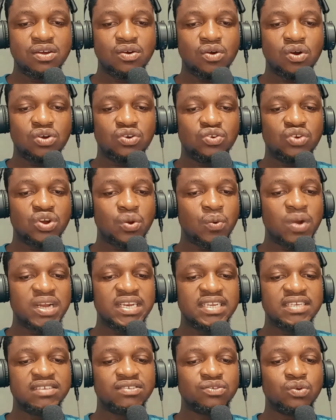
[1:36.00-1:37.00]
on our
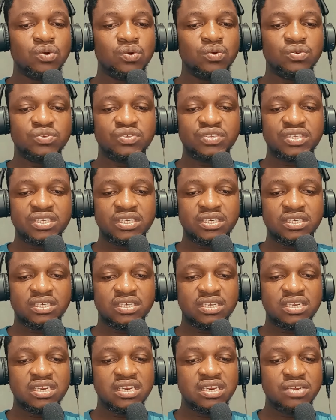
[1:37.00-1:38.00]
disclose
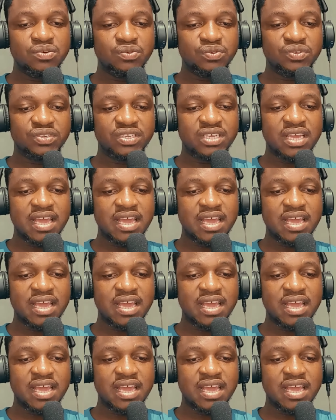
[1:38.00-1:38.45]
news